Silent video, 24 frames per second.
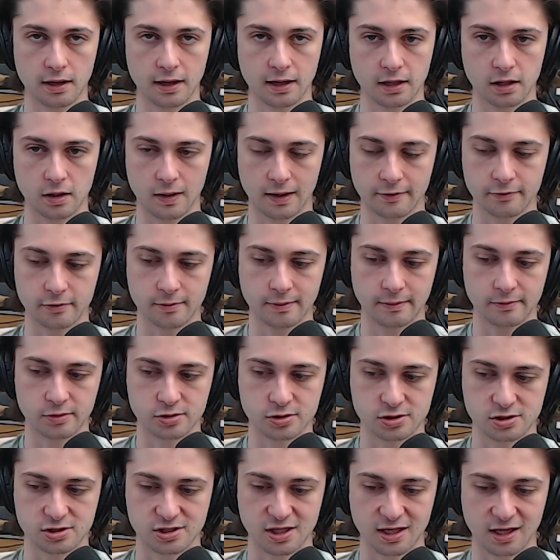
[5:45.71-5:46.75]
I remember
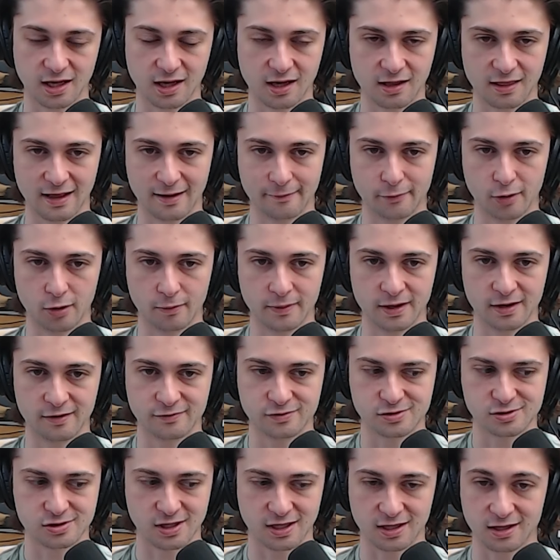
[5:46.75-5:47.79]
just thinking in that moment of
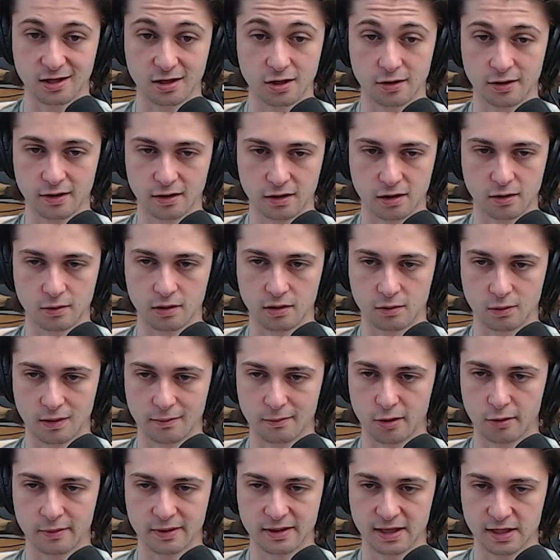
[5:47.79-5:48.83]
just like, there's always one
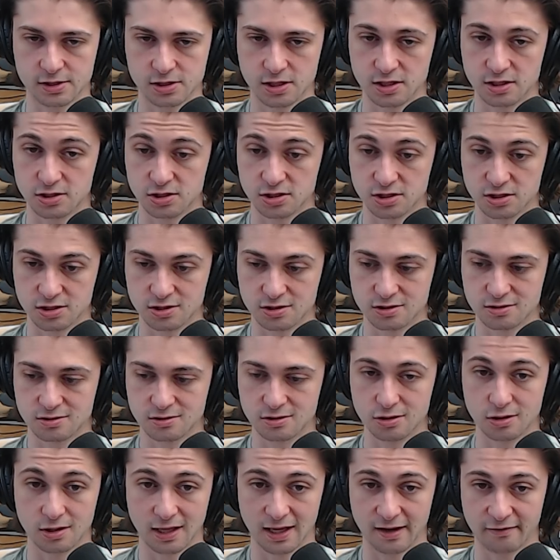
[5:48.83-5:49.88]
moment that changes
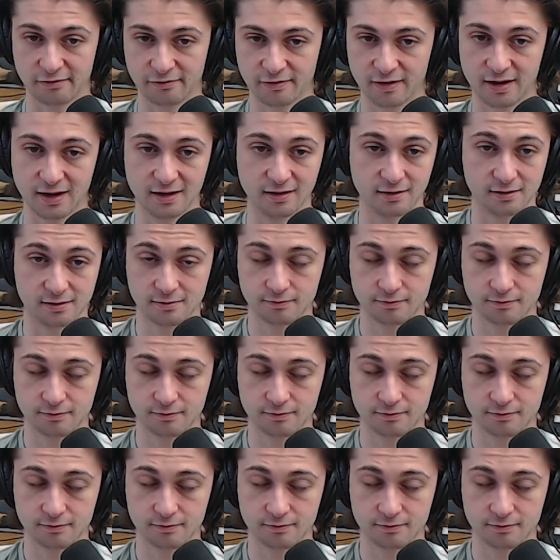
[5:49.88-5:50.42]
your life, and